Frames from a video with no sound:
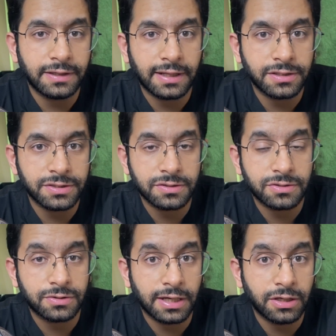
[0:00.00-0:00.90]

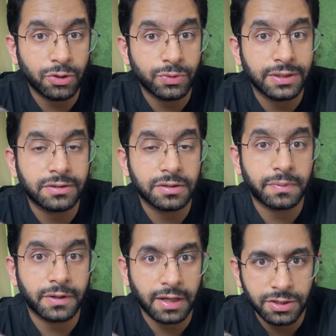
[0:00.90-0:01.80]
intelligence to tell you the
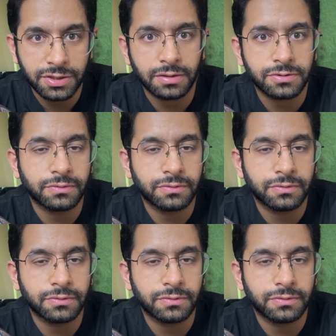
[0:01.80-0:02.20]
interpretation.